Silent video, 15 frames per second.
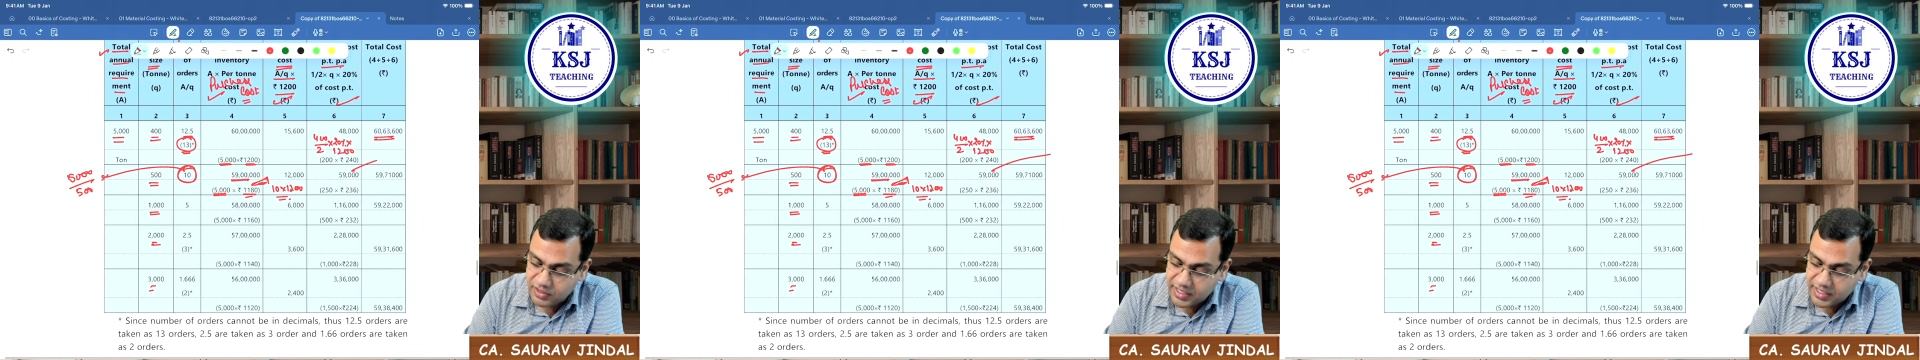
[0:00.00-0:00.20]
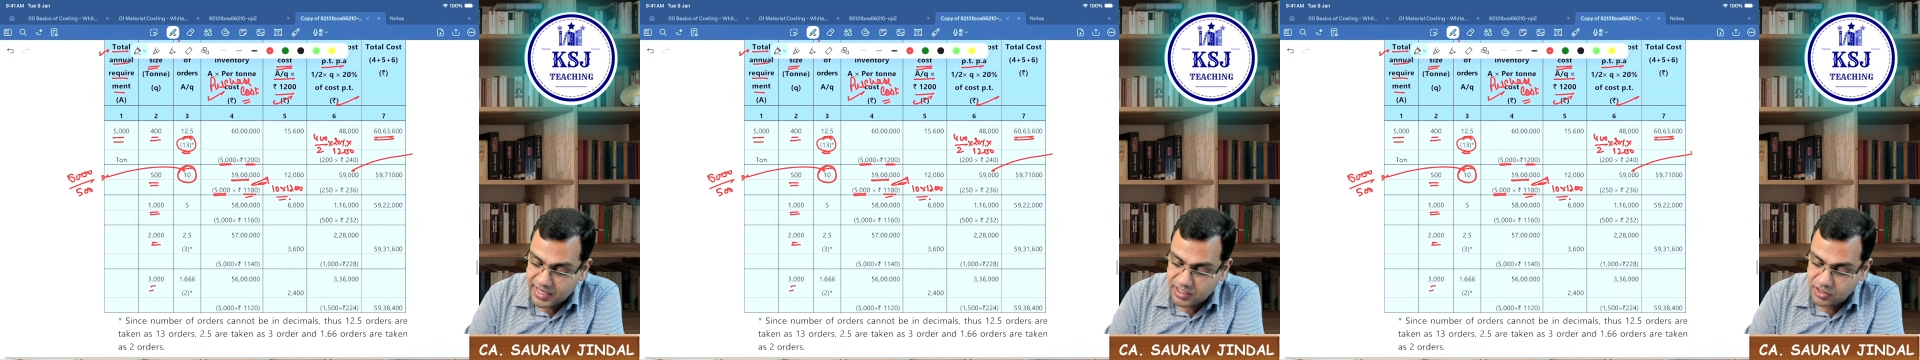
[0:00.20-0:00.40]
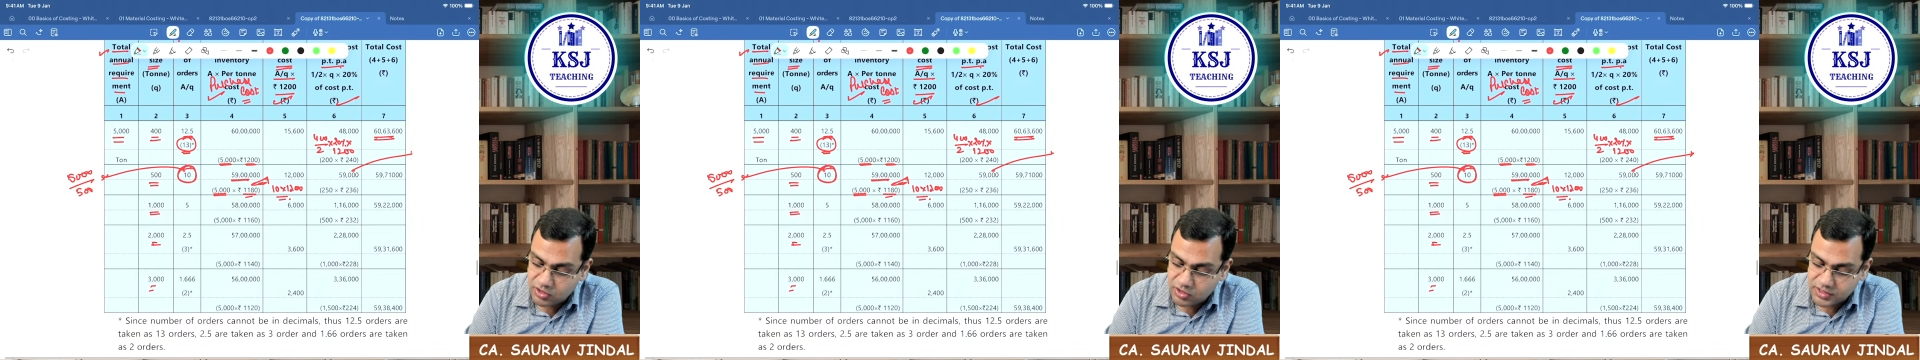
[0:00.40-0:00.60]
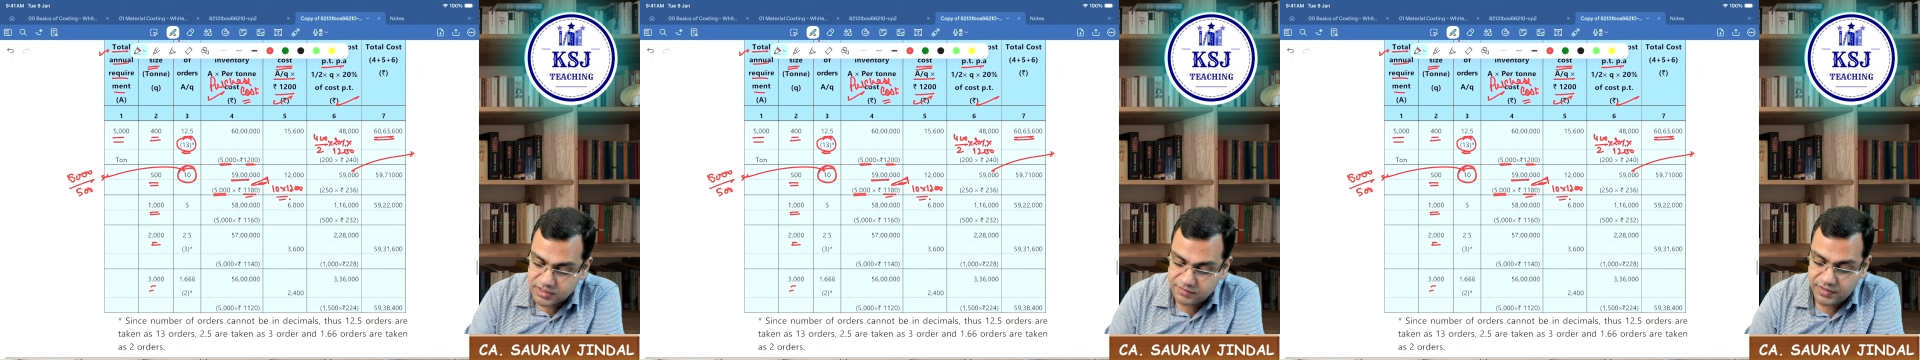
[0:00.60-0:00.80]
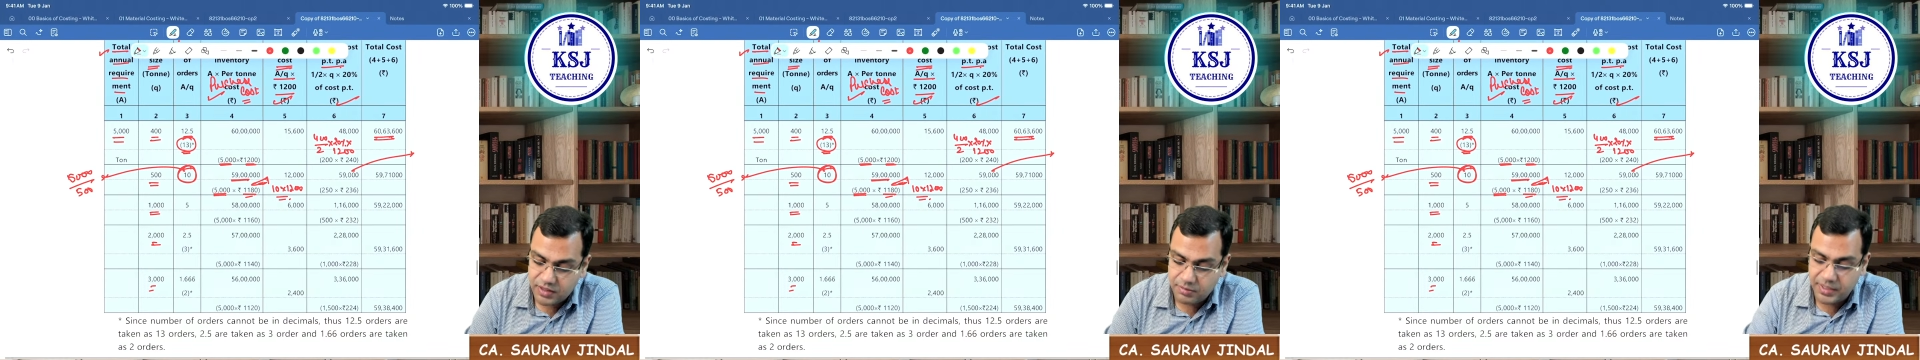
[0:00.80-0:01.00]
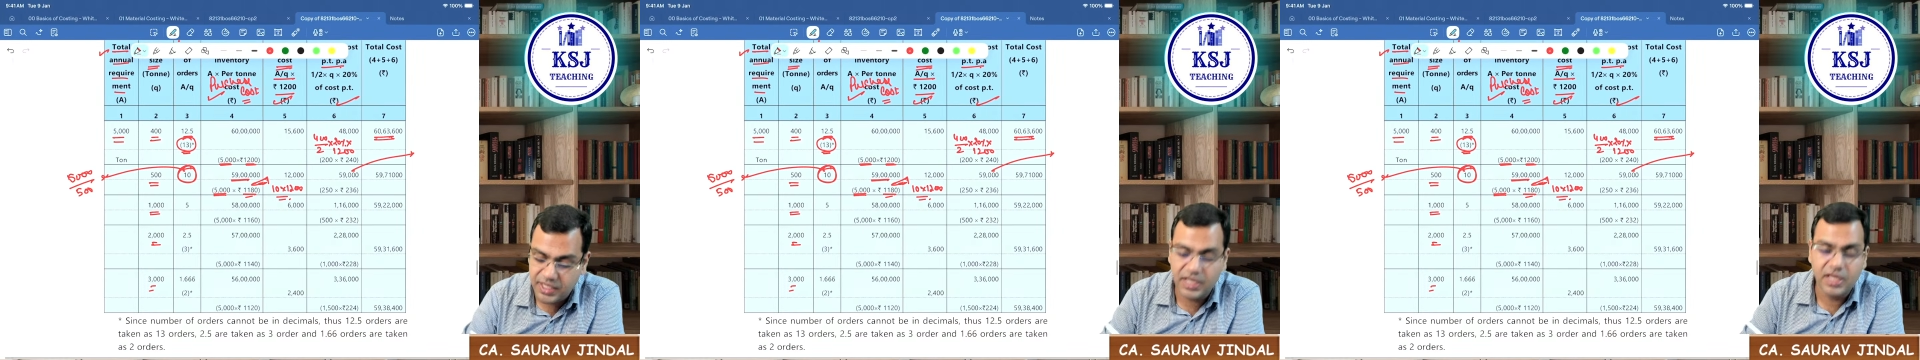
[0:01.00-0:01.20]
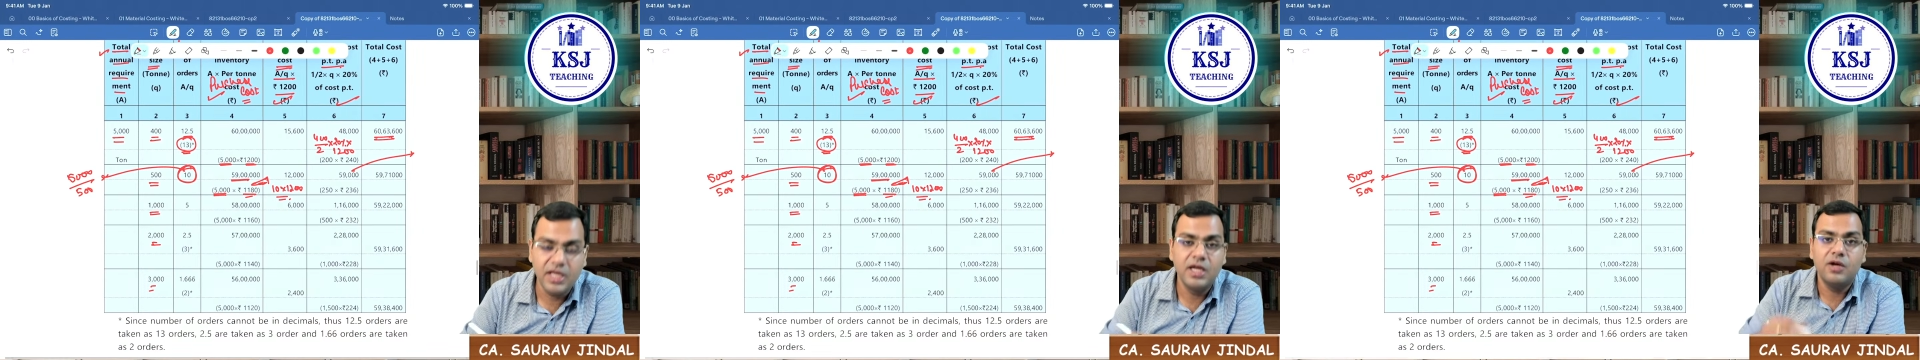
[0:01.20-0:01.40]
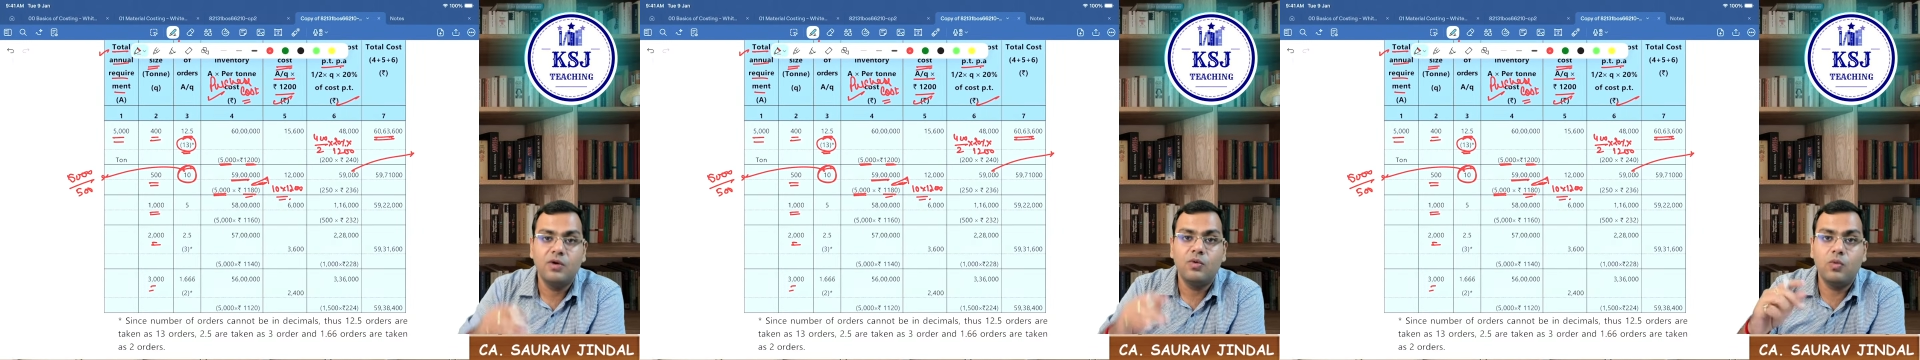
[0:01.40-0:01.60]
Carrying cost will be
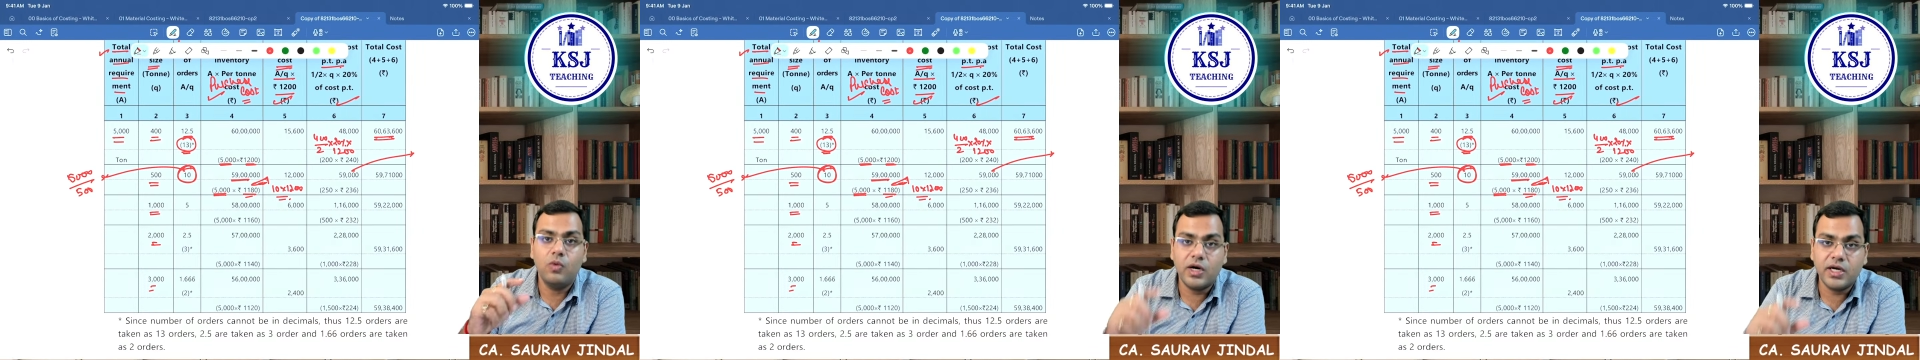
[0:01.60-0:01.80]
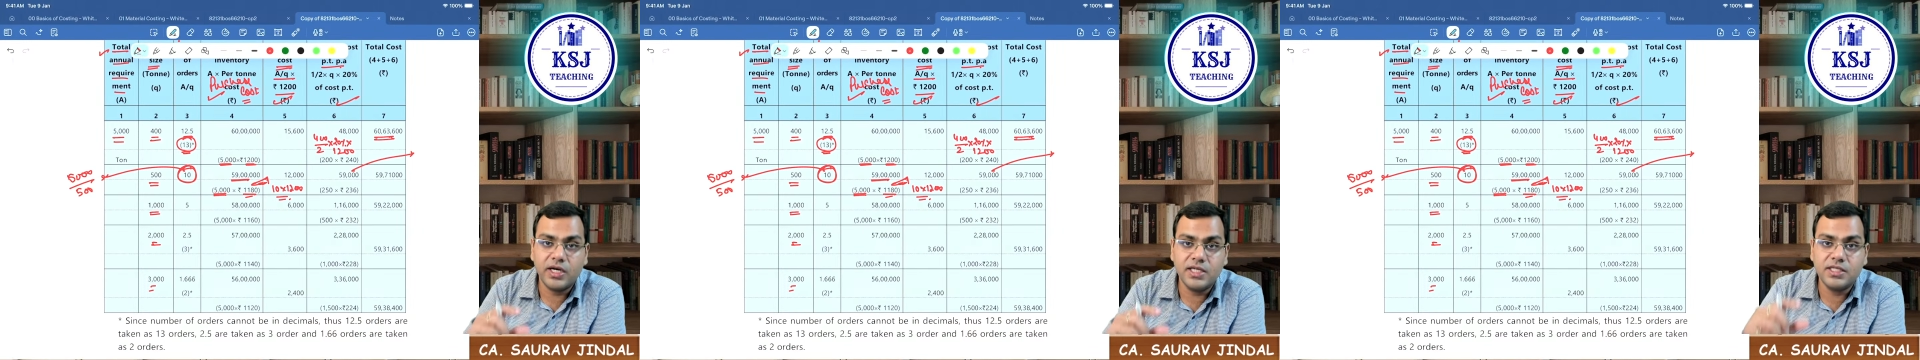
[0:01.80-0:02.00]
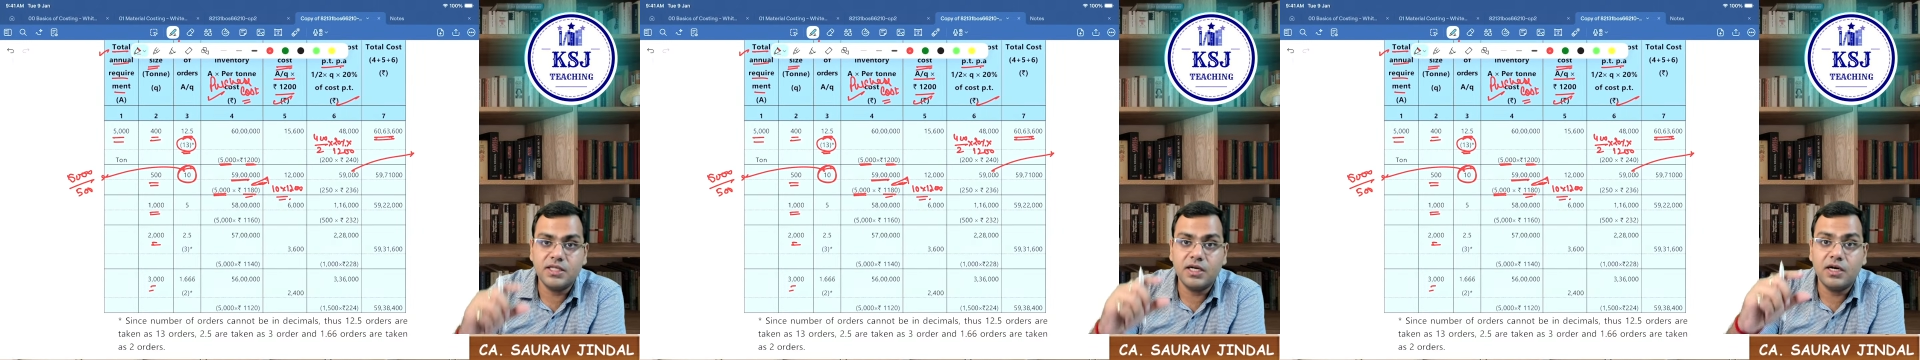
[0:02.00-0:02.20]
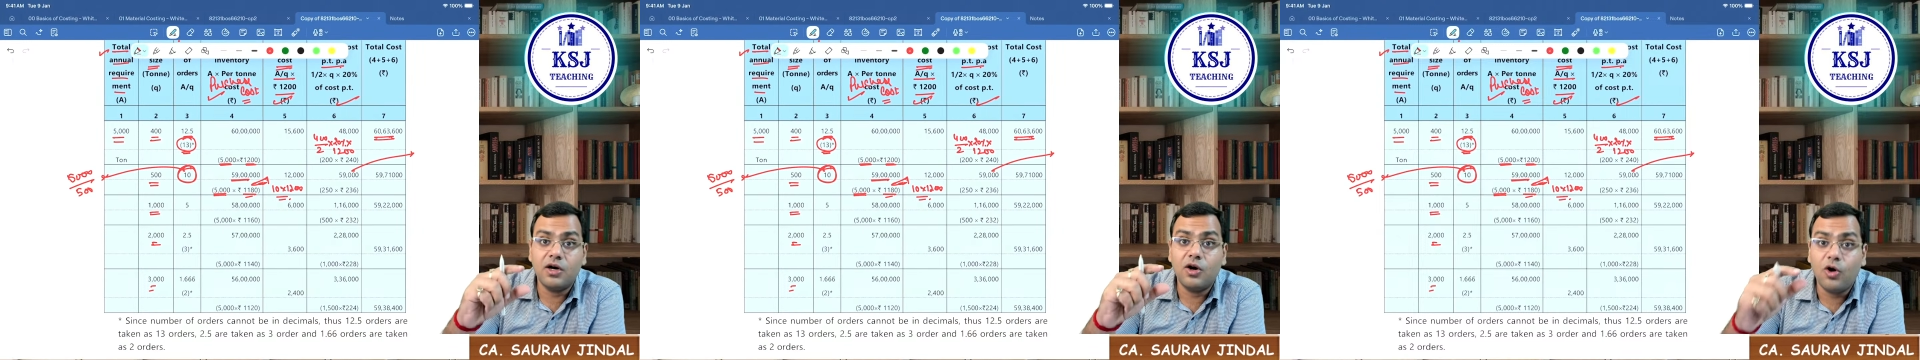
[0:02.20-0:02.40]
what is the